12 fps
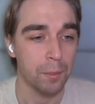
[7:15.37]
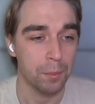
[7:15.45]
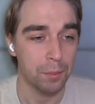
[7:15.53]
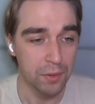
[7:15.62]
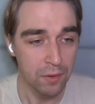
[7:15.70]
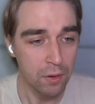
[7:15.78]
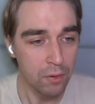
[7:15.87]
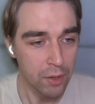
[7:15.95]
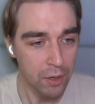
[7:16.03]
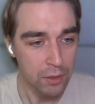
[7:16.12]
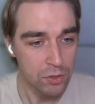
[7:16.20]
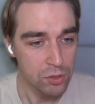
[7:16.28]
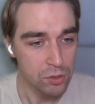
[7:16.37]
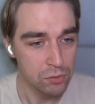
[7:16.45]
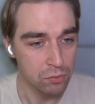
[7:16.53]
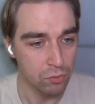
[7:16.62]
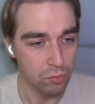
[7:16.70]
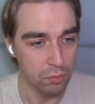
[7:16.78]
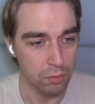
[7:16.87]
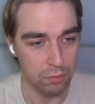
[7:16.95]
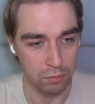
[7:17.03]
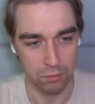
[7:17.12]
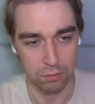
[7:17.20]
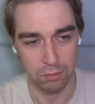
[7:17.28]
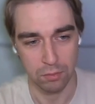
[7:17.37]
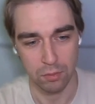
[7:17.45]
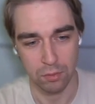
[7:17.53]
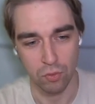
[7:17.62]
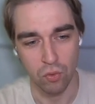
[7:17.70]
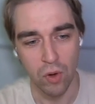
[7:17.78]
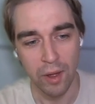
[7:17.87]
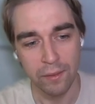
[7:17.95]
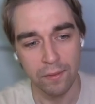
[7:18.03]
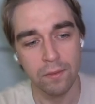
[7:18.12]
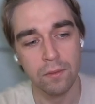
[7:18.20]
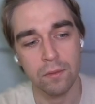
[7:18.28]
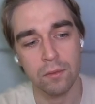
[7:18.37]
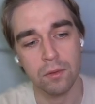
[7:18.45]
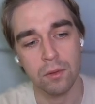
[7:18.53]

But here I just run